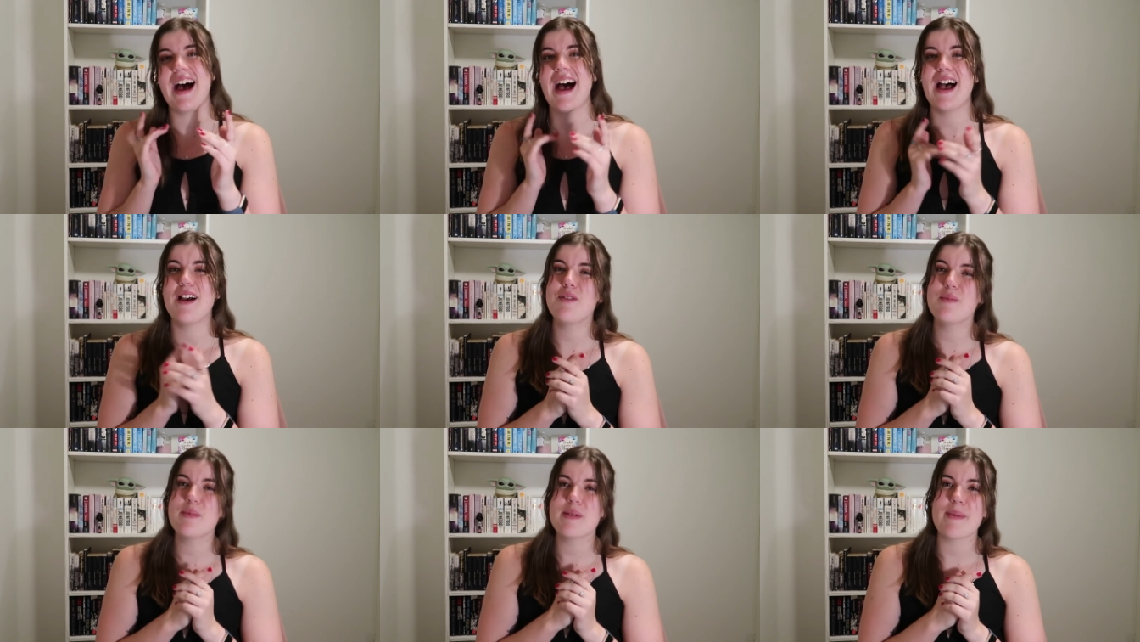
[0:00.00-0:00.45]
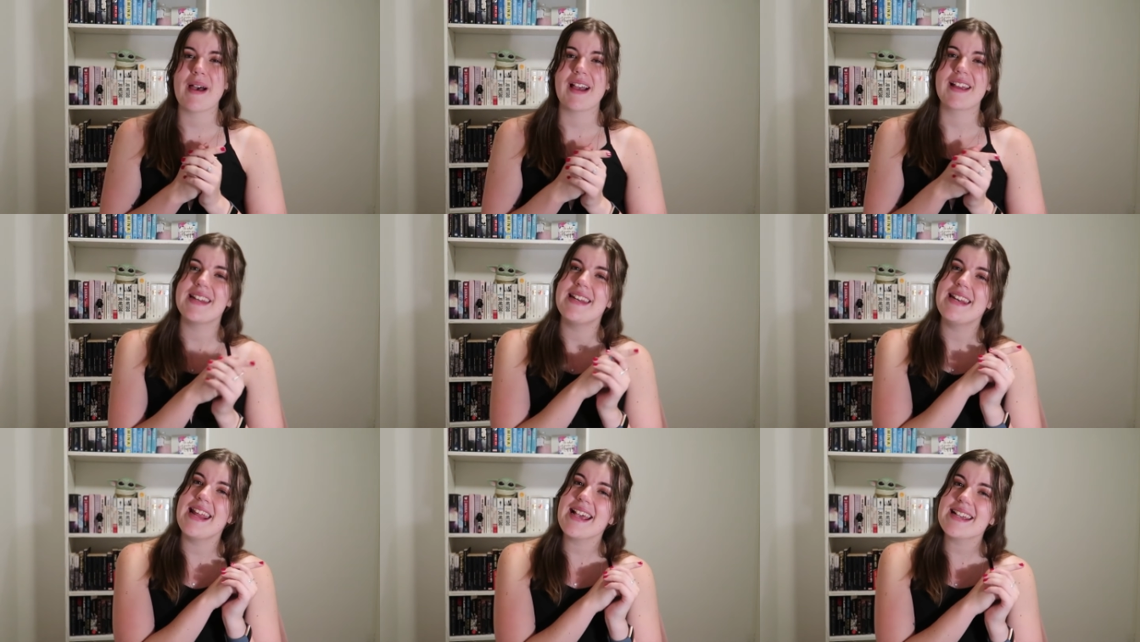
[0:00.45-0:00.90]
I will be
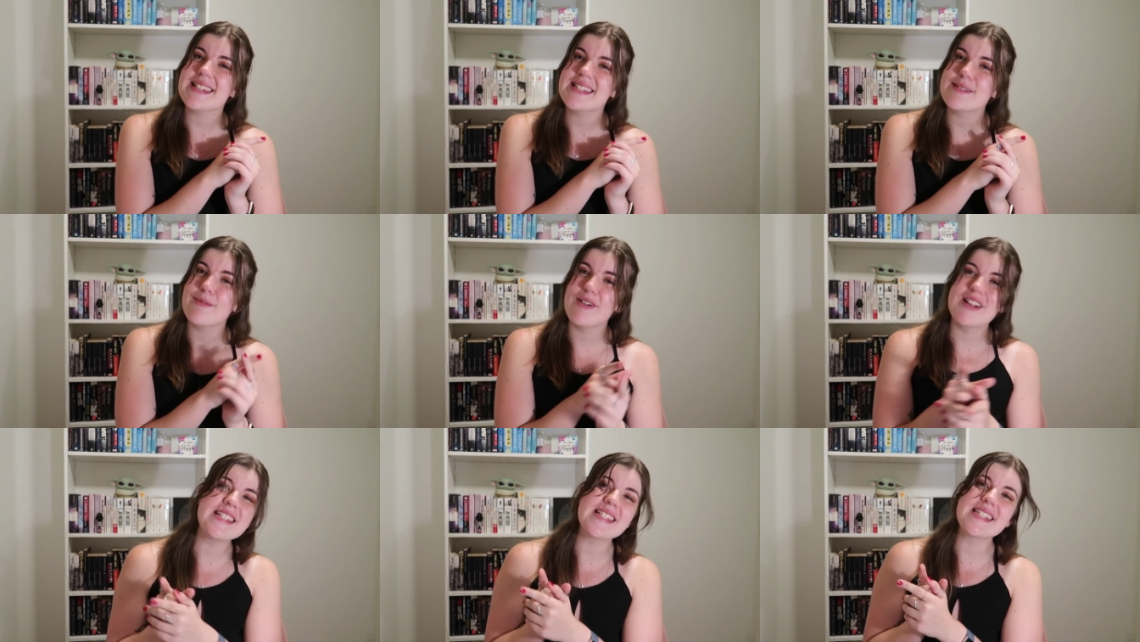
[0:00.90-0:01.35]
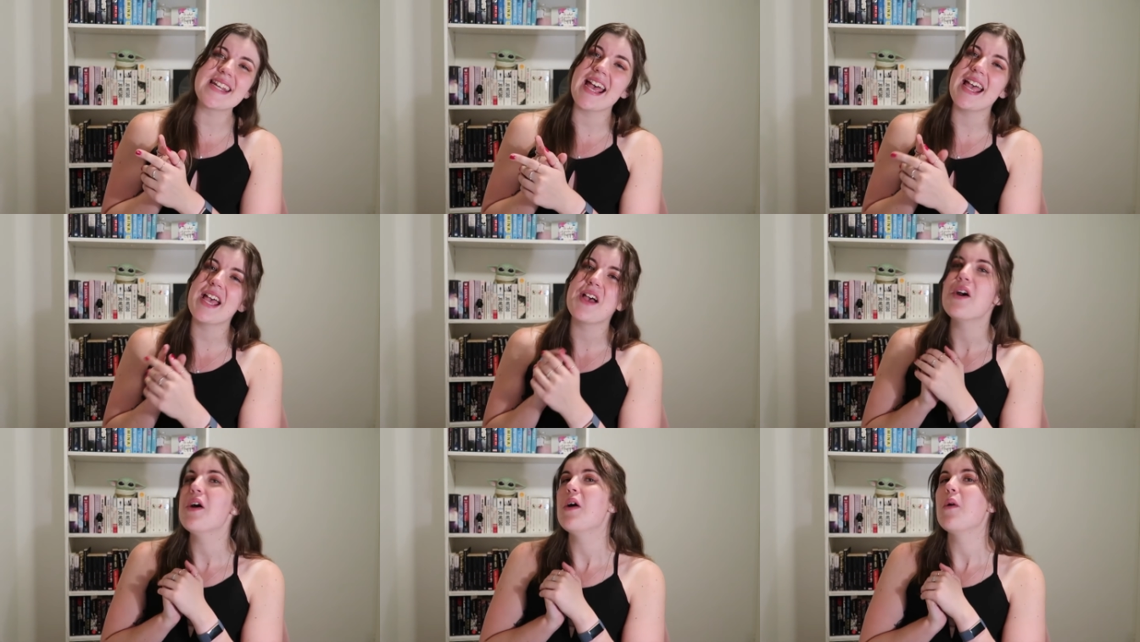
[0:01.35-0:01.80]
back next
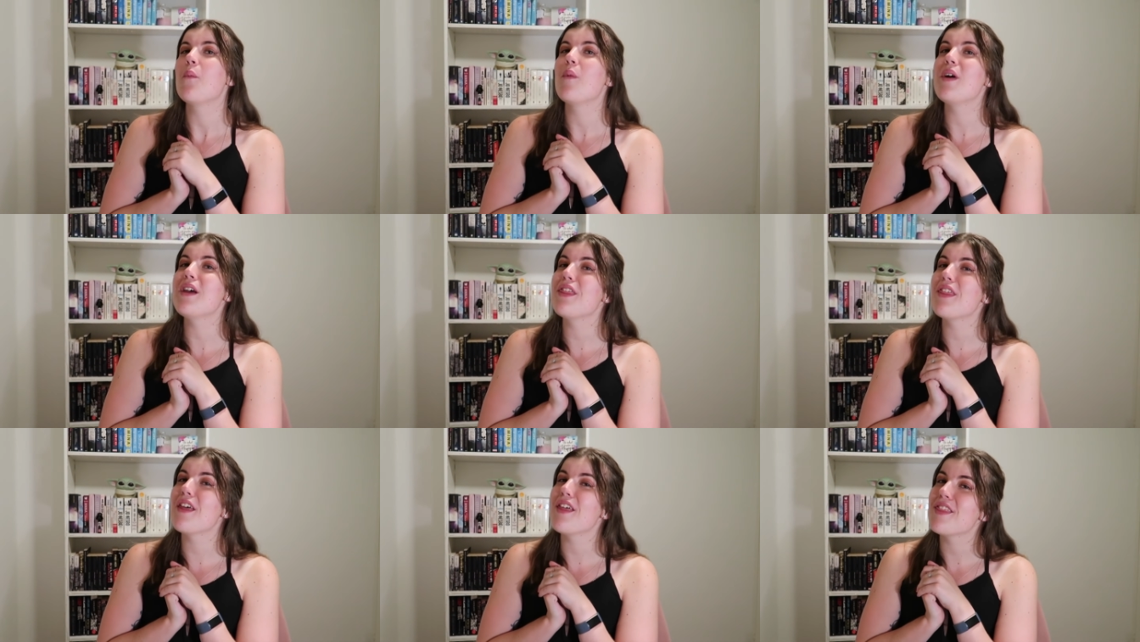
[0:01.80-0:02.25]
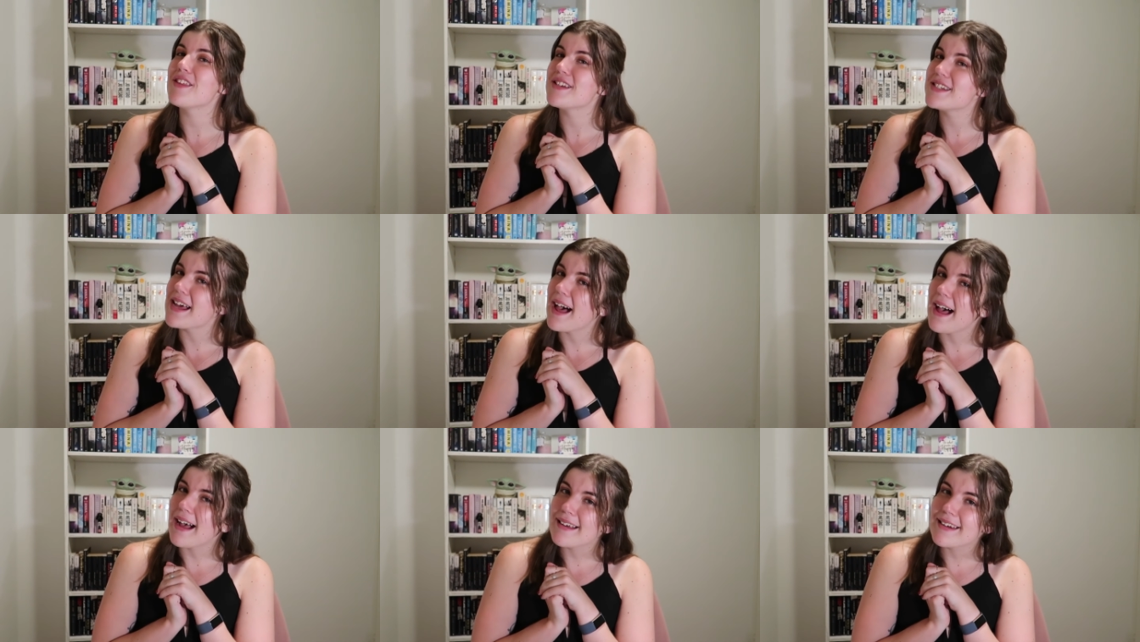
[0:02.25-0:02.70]
Wednesday with The
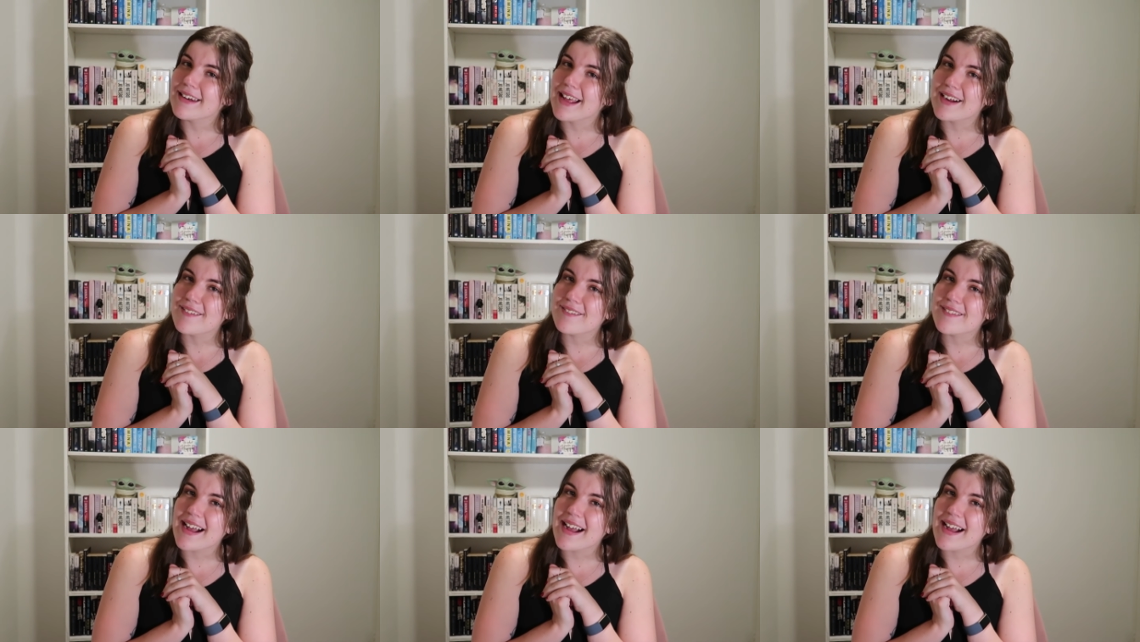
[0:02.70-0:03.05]
Dark Knight